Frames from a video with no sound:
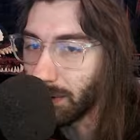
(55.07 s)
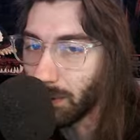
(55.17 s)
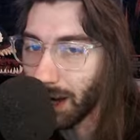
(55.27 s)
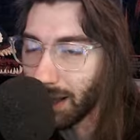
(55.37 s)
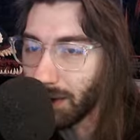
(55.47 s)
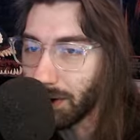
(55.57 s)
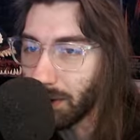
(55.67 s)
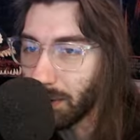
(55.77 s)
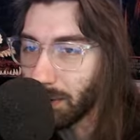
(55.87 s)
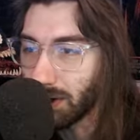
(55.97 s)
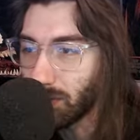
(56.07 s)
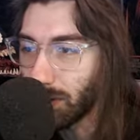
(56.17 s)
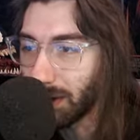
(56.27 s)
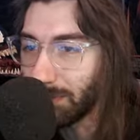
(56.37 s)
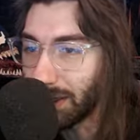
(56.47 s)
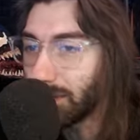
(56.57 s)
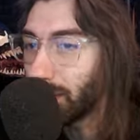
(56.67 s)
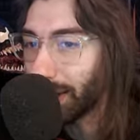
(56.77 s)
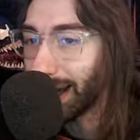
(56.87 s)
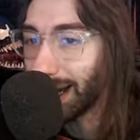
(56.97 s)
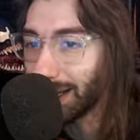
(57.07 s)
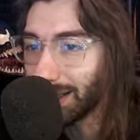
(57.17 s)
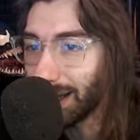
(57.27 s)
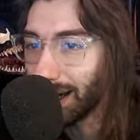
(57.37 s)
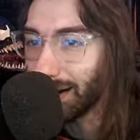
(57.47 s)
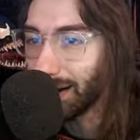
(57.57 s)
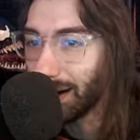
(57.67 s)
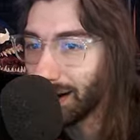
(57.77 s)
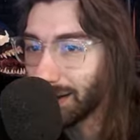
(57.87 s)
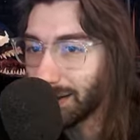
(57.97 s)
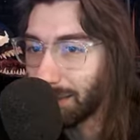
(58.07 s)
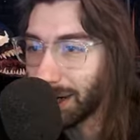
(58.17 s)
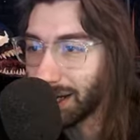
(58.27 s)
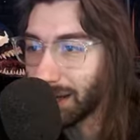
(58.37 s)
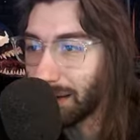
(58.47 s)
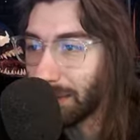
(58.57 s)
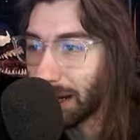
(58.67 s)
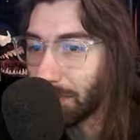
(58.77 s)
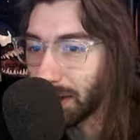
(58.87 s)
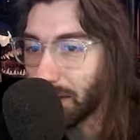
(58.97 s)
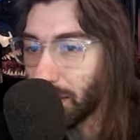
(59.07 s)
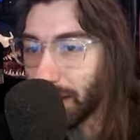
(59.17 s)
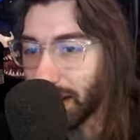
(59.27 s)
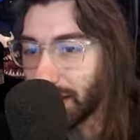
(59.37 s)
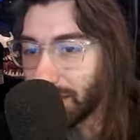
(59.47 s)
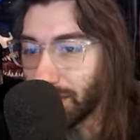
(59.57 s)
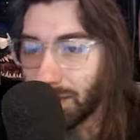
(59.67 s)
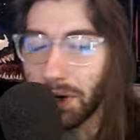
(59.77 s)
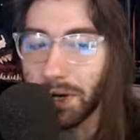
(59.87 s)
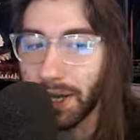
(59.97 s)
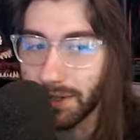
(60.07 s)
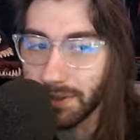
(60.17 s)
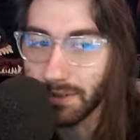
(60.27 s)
while ago where Choi made the forecast that uh, Dead by Daylight might be going into the Dark Ages